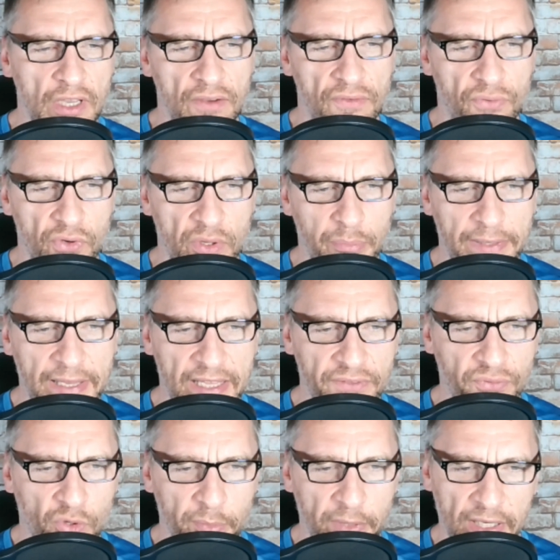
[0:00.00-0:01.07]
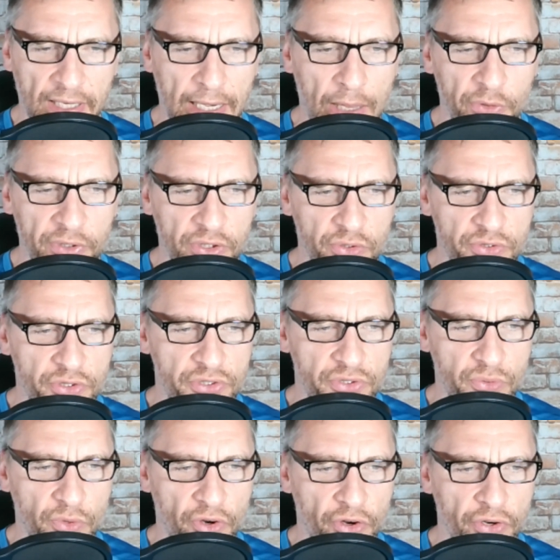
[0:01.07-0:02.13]
for the platform and allowing users
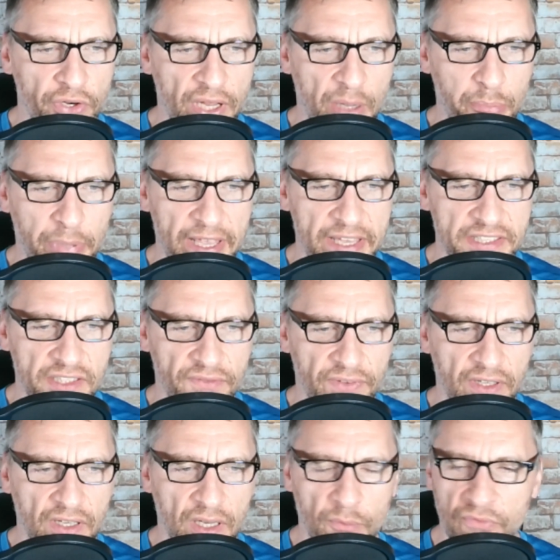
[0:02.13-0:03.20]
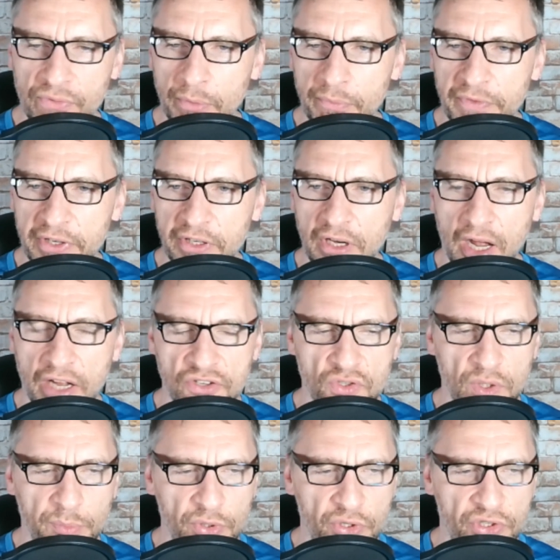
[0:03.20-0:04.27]
to earn a passive income from their
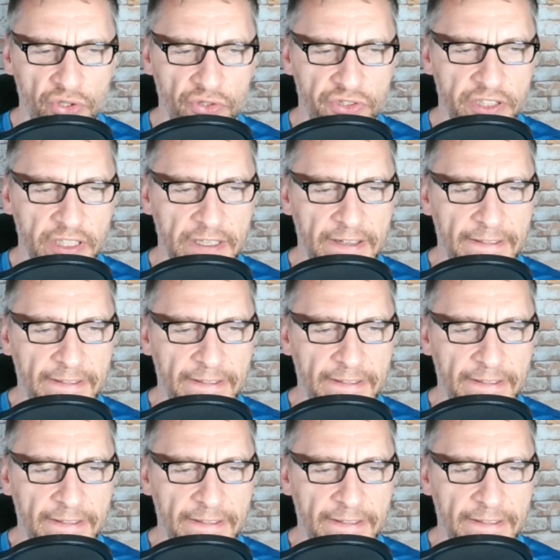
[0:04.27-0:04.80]
contributions.